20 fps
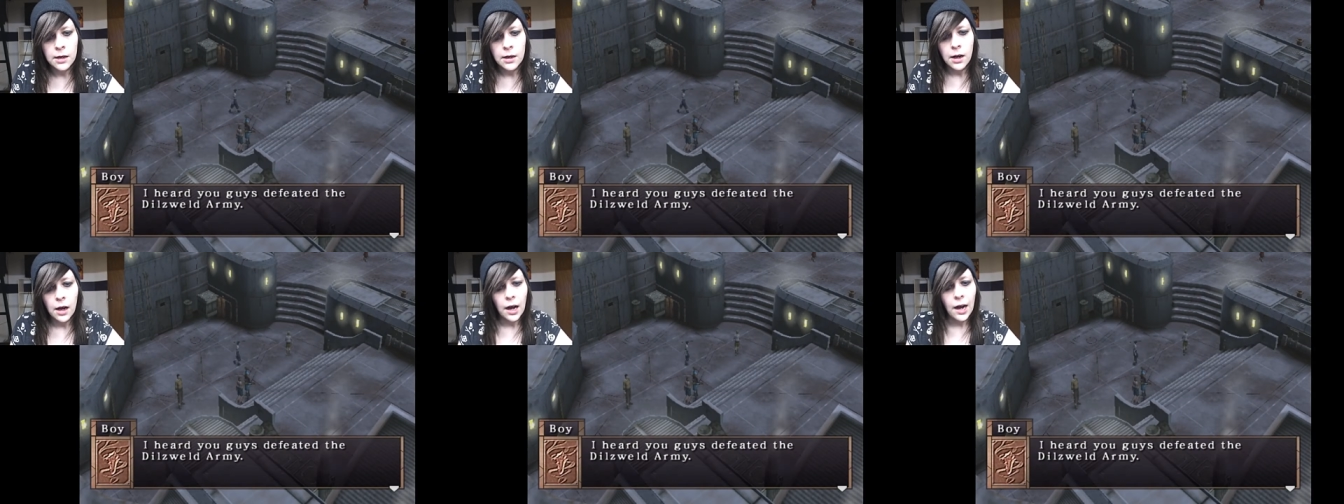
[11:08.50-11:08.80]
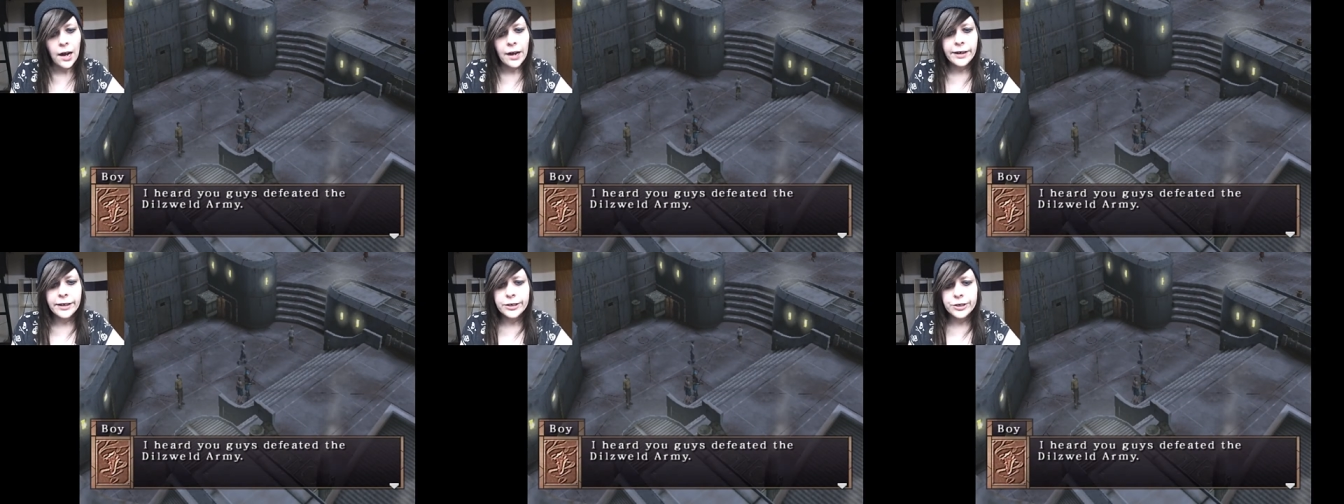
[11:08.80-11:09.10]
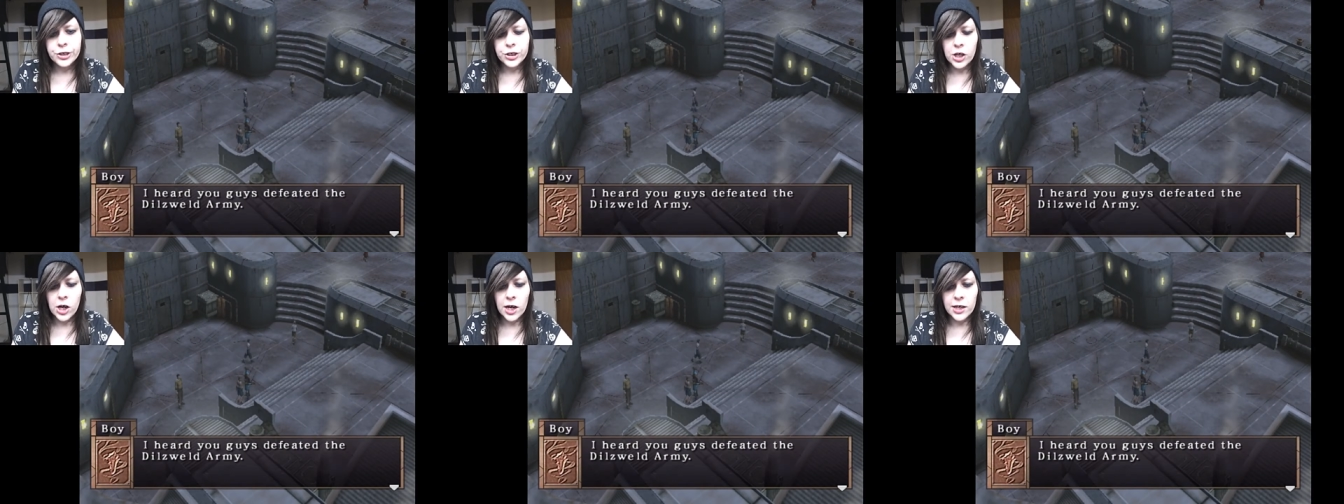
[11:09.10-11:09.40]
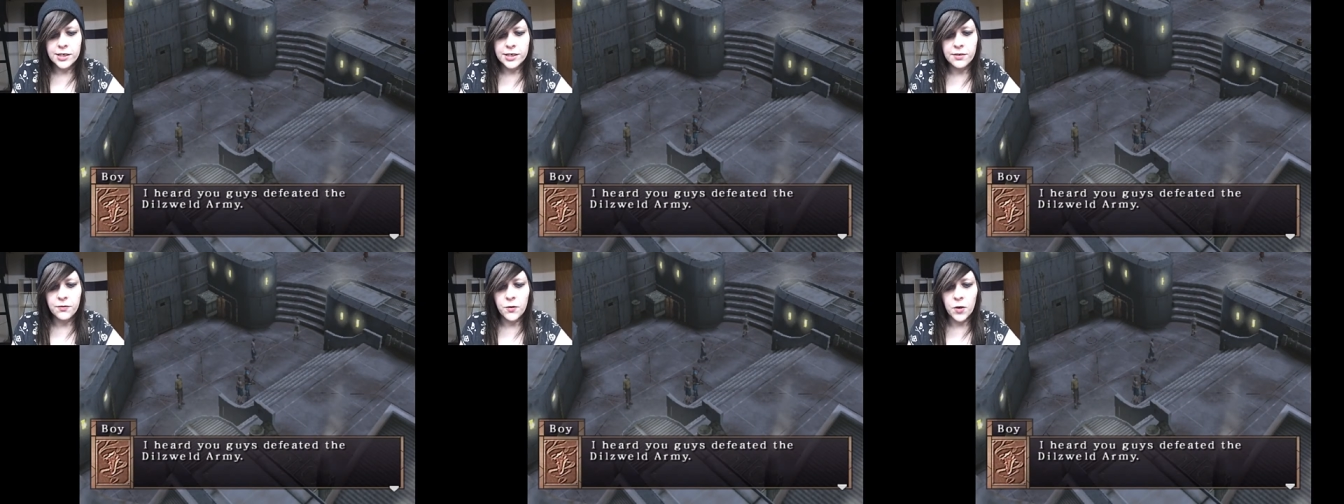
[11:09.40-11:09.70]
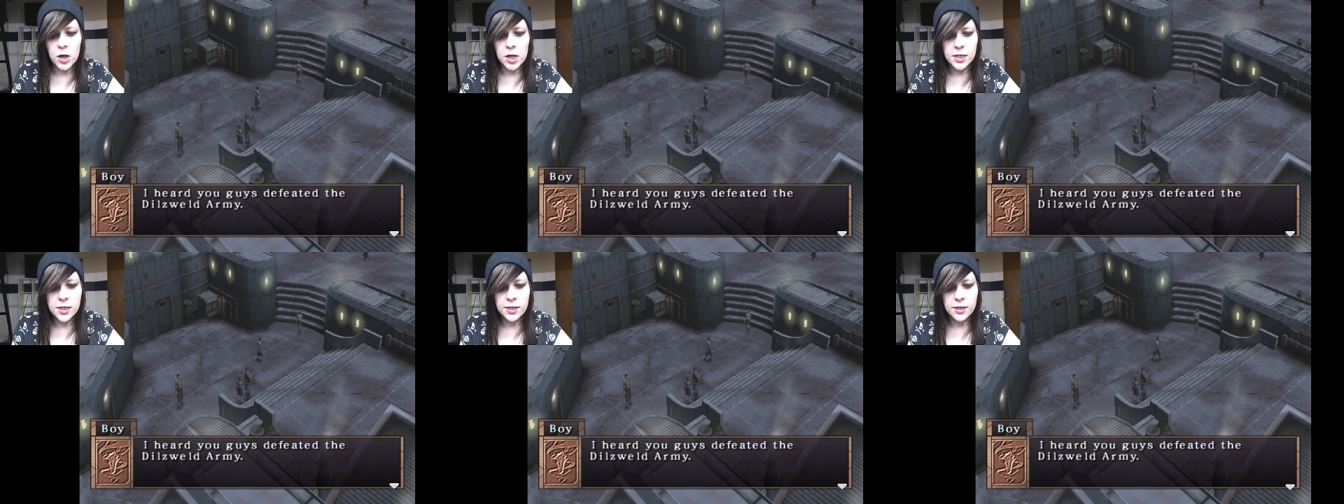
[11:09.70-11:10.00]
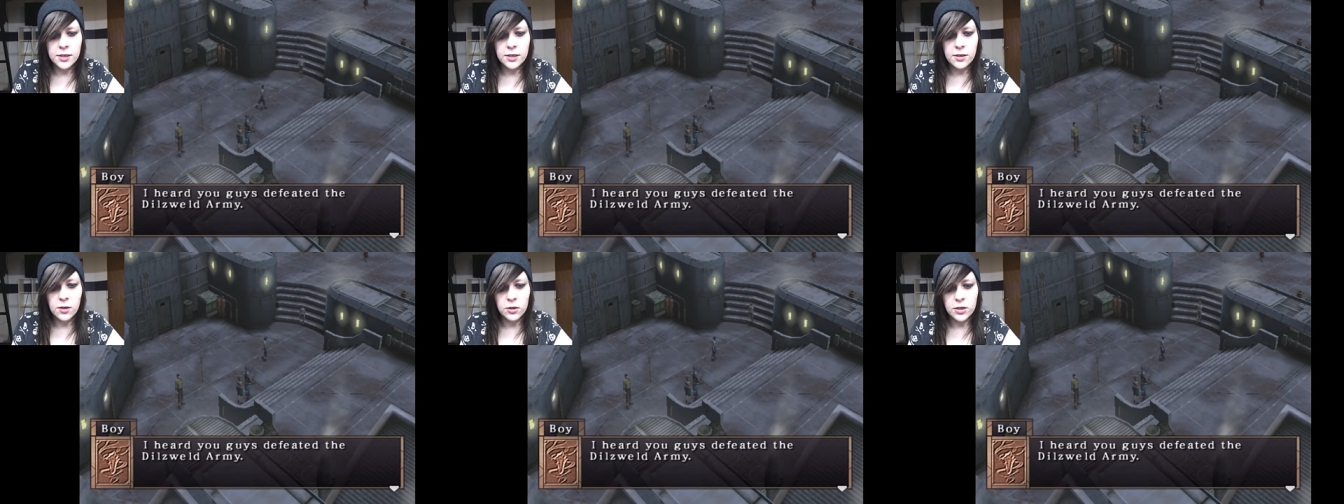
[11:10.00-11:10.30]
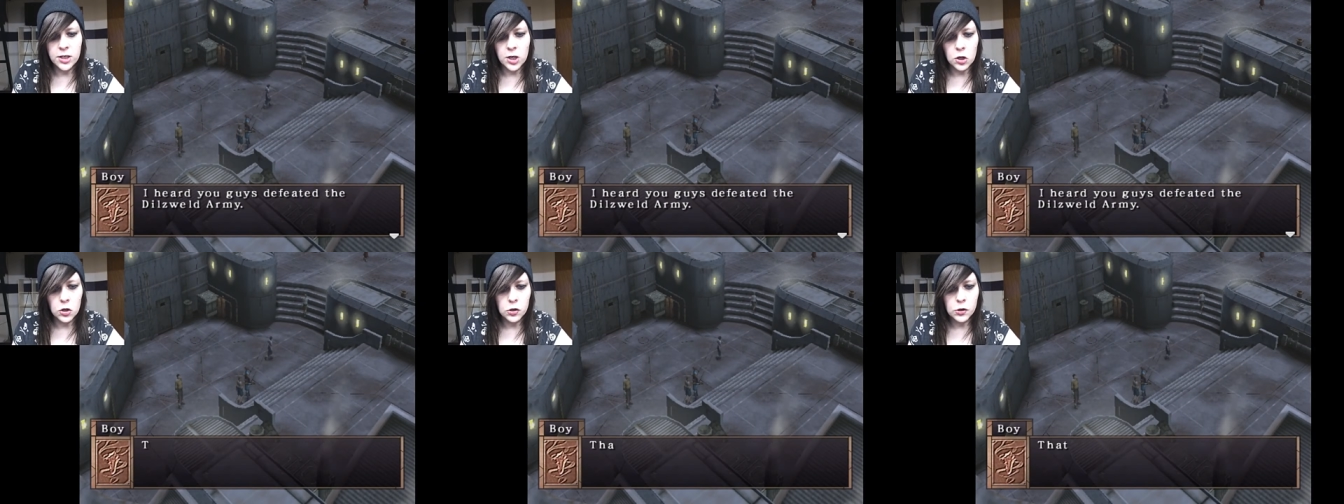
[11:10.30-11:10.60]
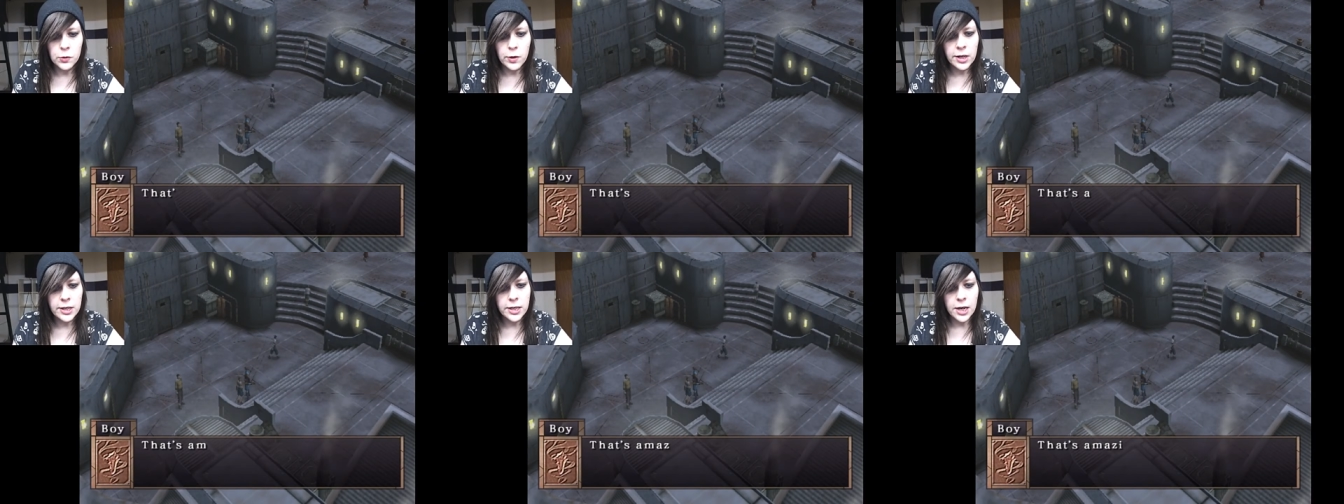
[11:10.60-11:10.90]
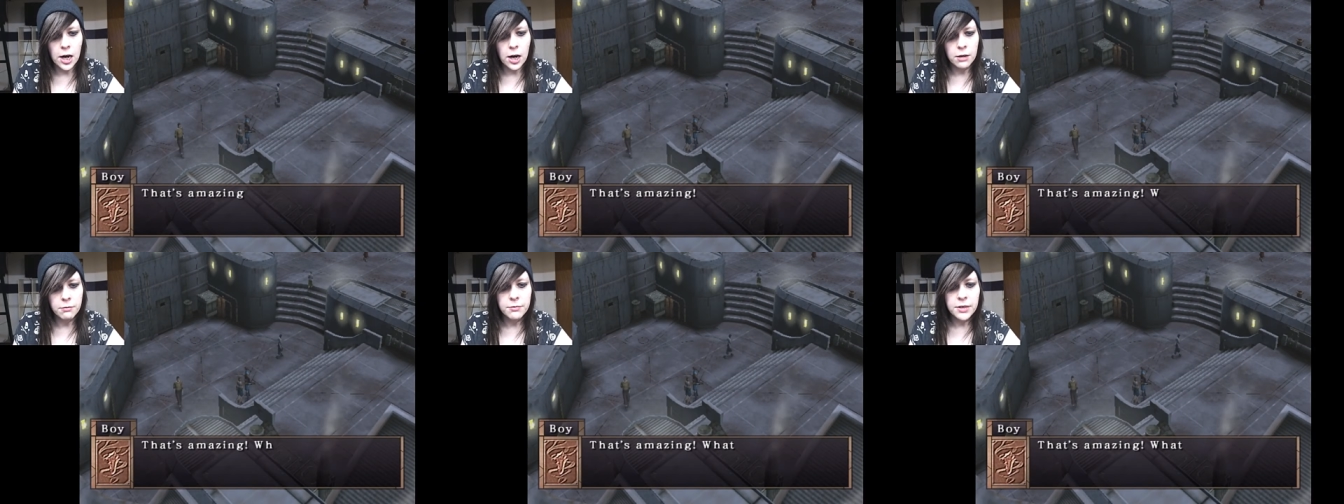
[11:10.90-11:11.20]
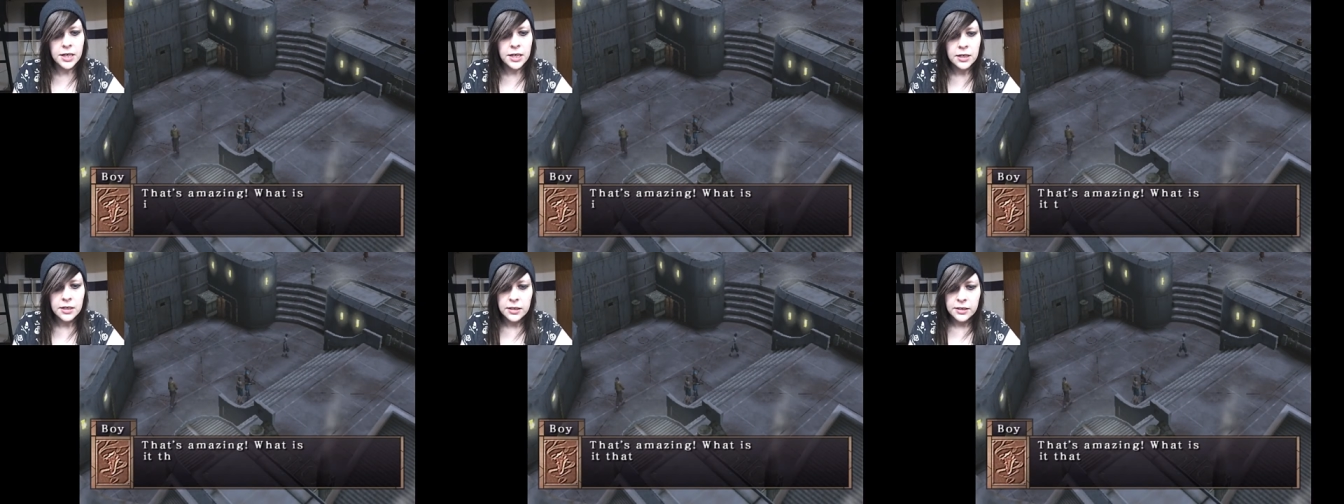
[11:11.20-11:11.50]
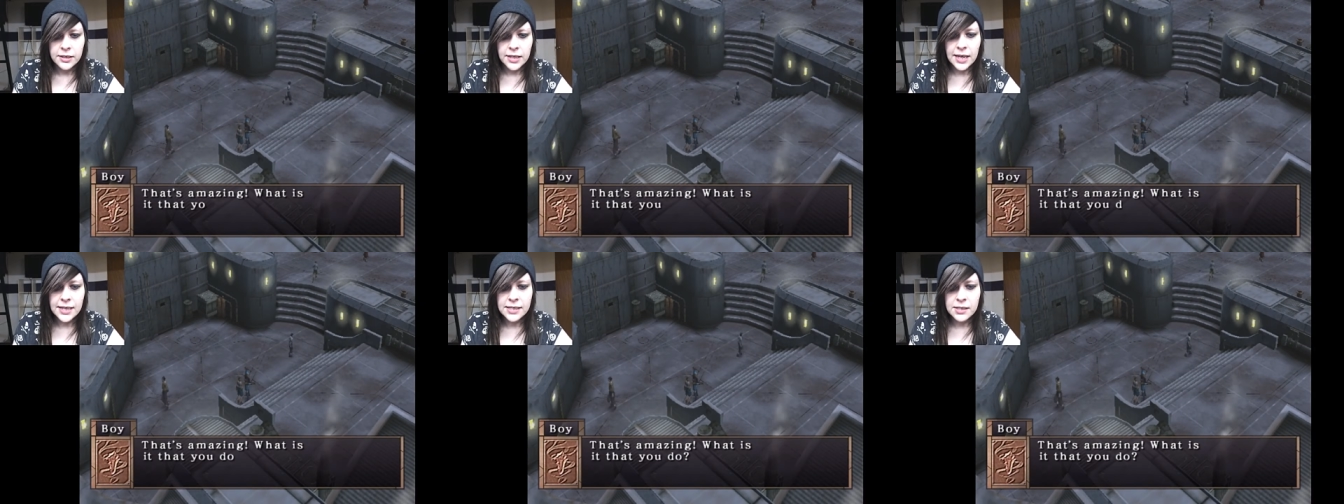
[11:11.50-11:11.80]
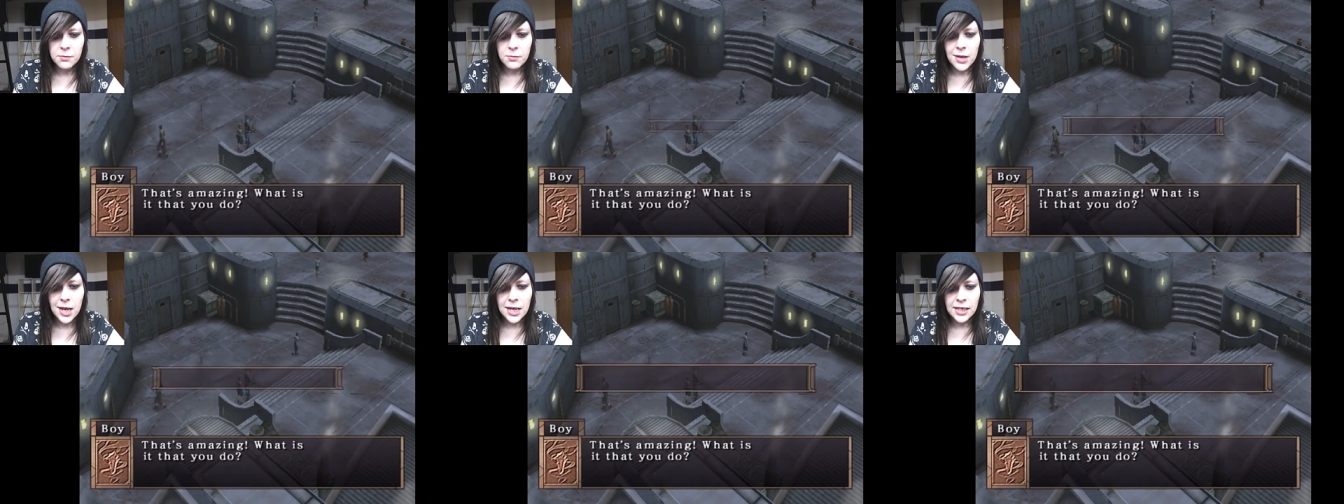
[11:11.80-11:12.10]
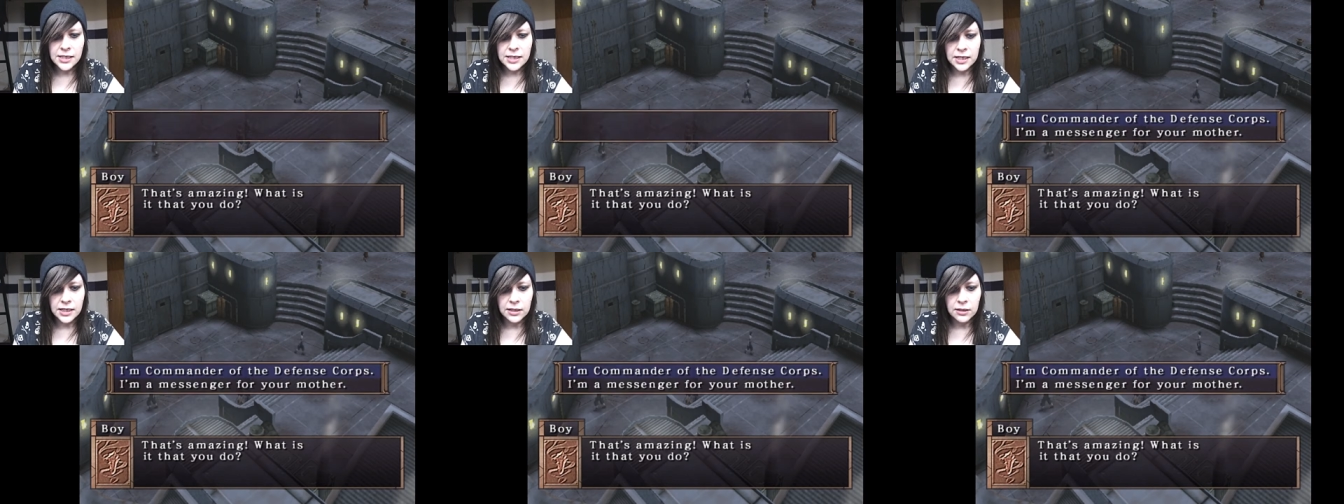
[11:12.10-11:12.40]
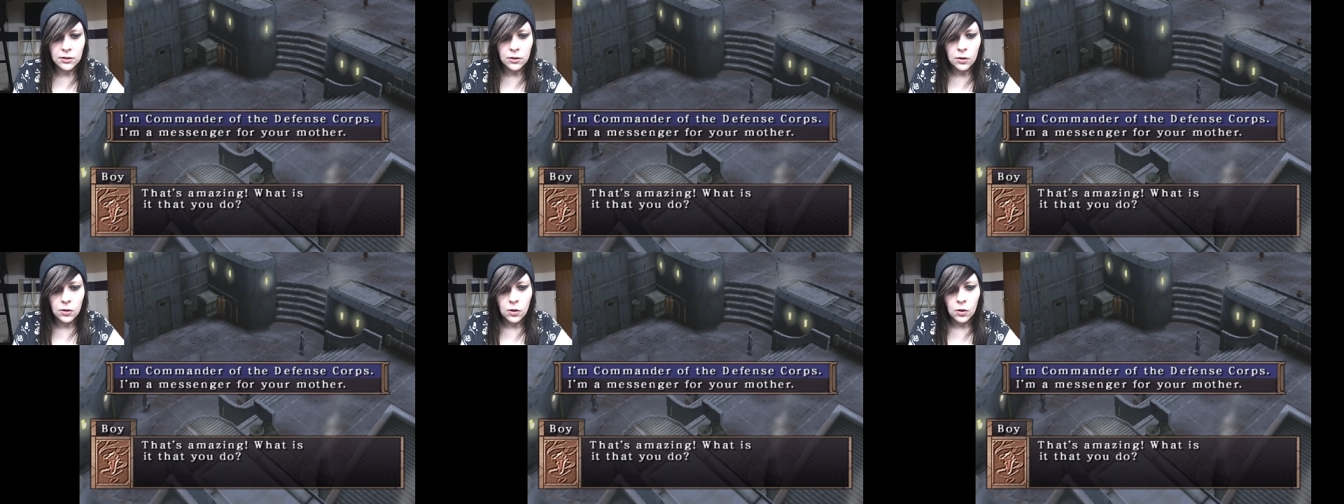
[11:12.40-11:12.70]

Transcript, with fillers: I heard you guys defeated the Daleswald army. That's amazing.